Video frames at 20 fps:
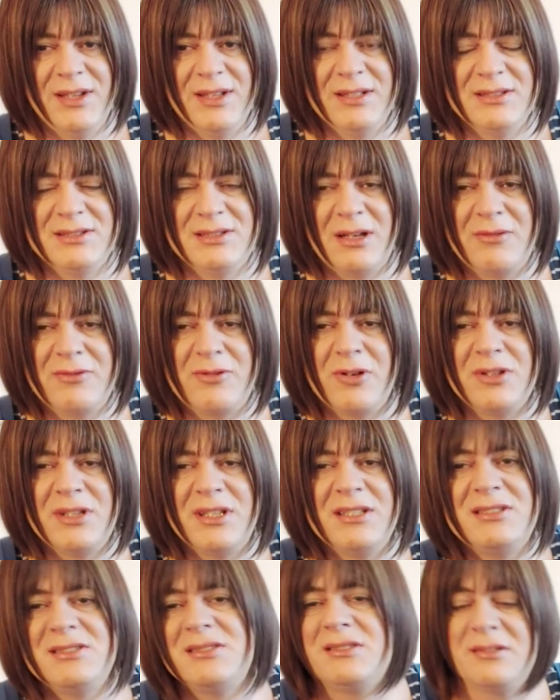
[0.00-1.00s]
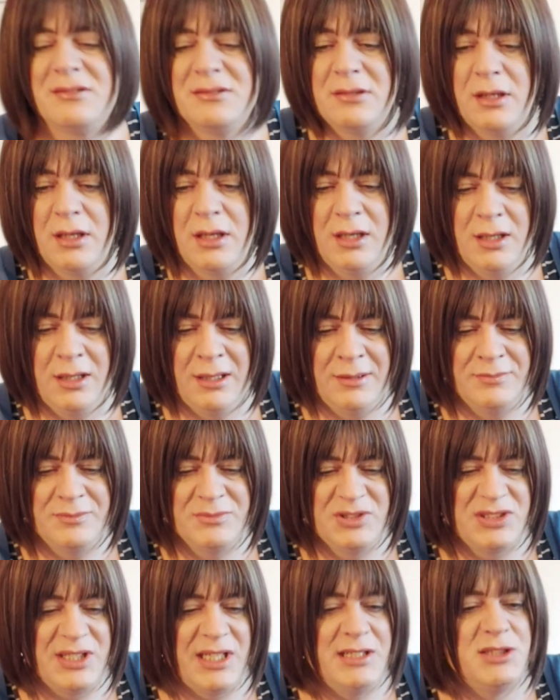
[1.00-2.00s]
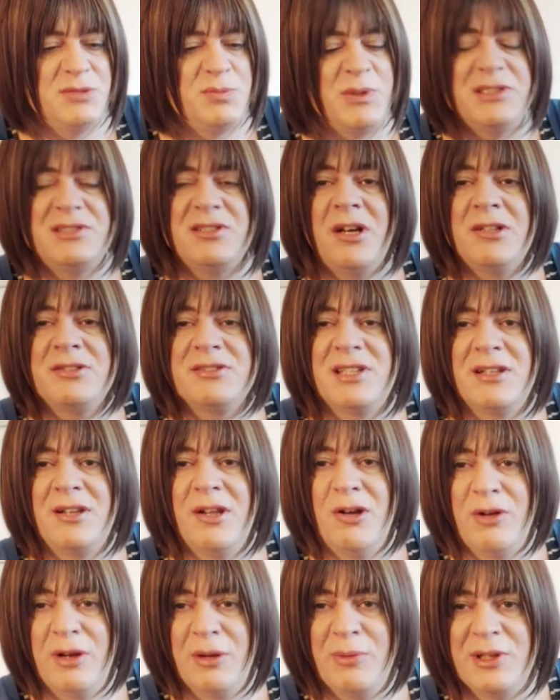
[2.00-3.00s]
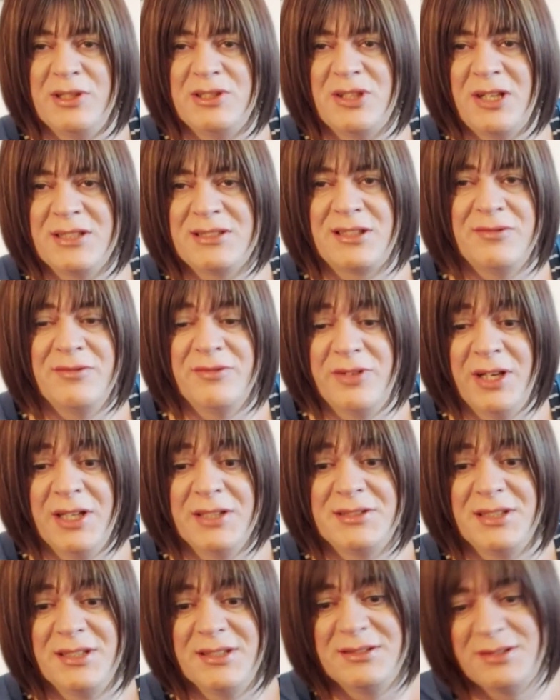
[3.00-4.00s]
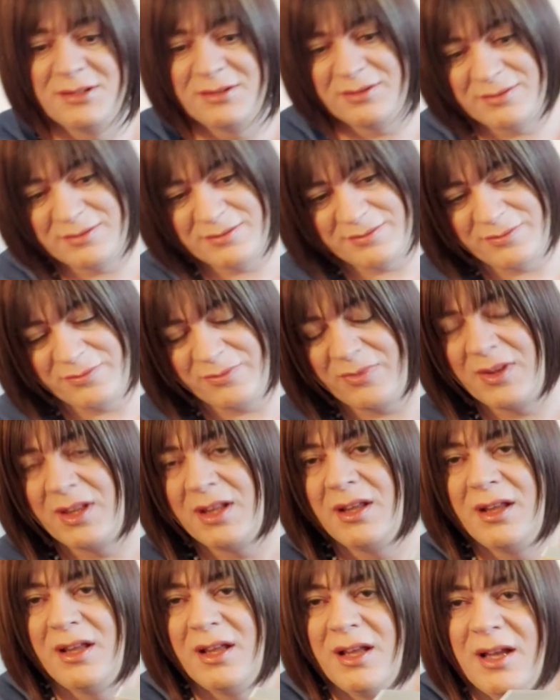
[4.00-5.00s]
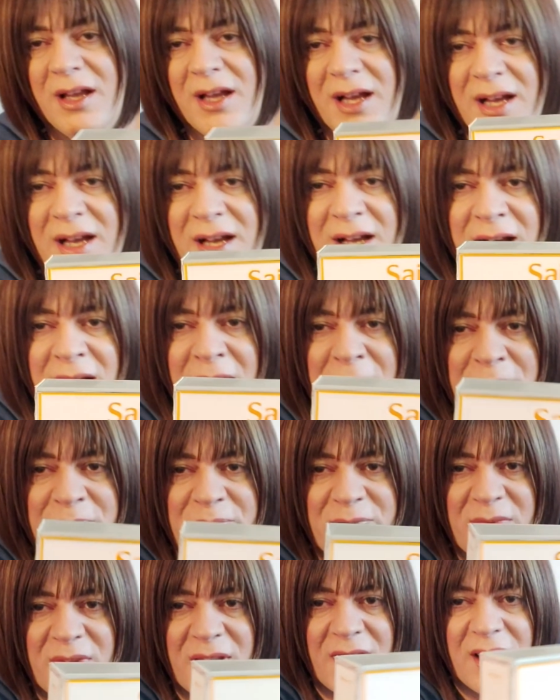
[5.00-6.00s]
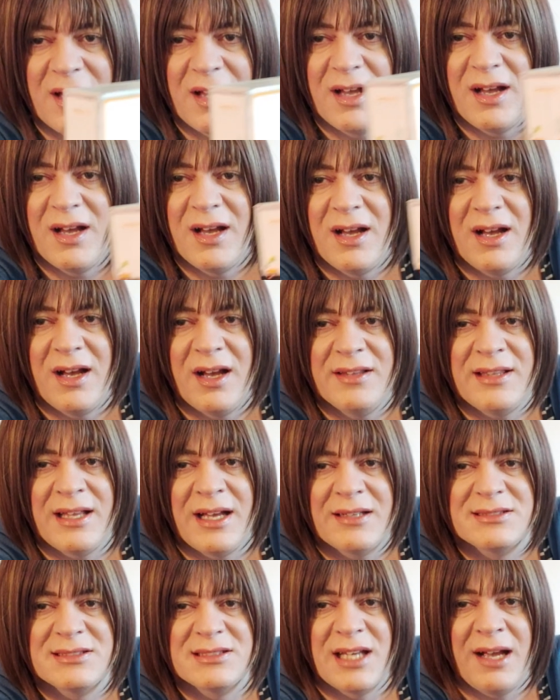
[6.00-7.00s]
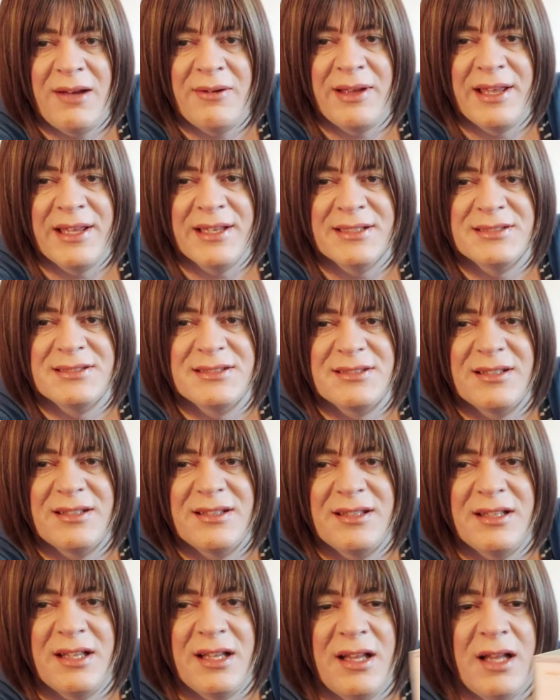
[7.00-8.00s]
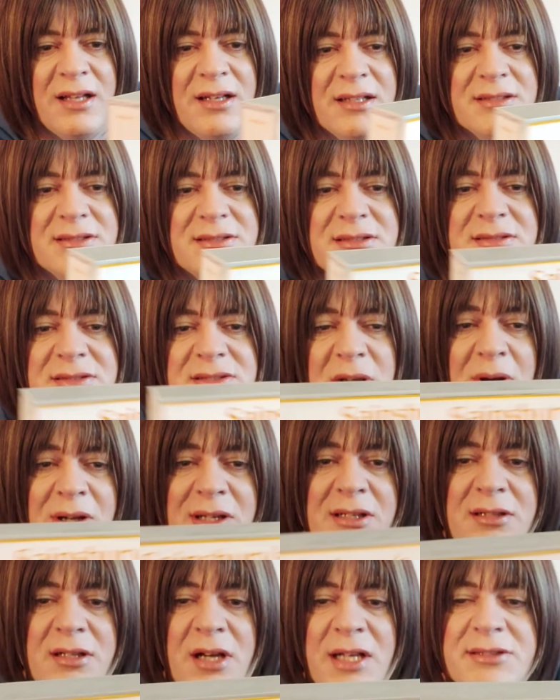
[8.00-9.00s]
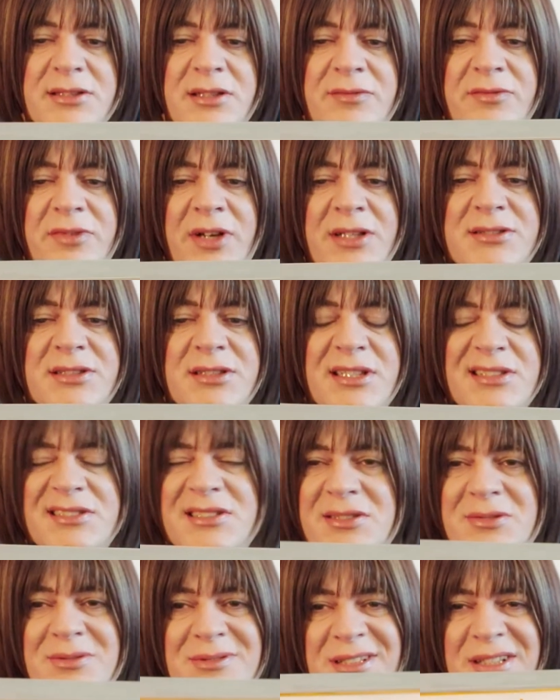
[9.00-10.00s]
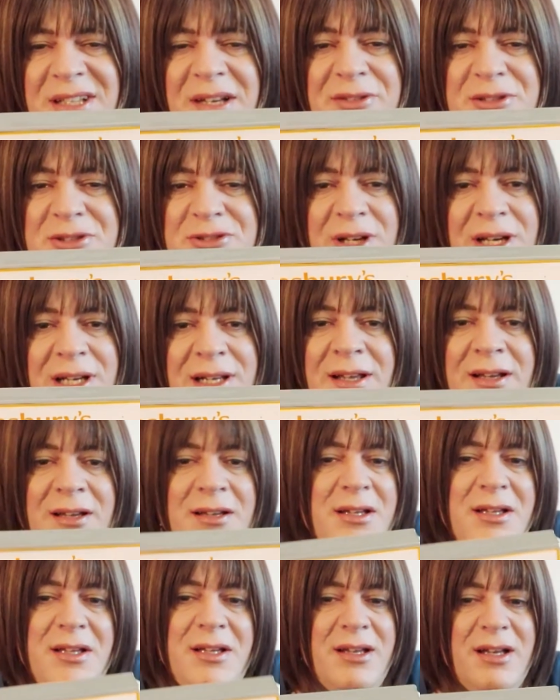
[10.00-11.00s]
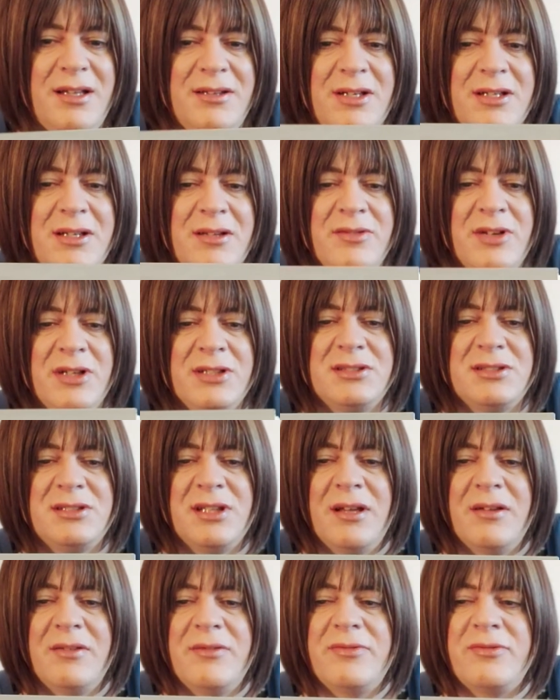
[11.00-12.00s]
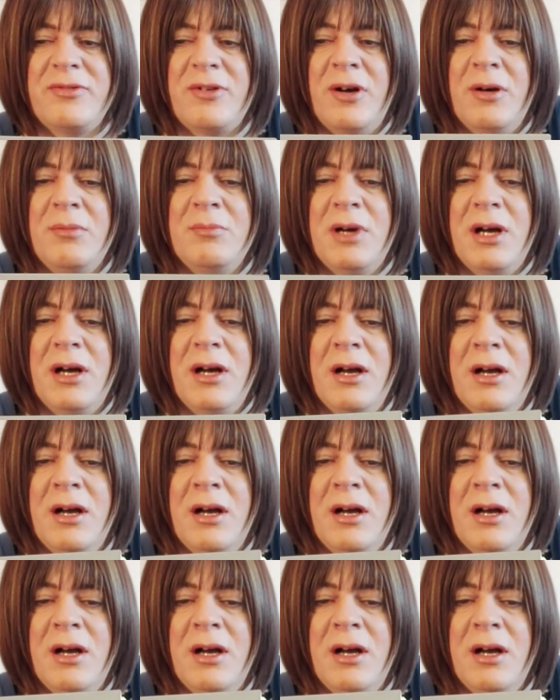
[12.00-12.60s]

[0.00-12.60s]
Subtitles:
So I've got this Sainsbury's Arctic lorry which I've converted, and that's how it is. And it's so I'd converted this. This was another trailer, and I converted it from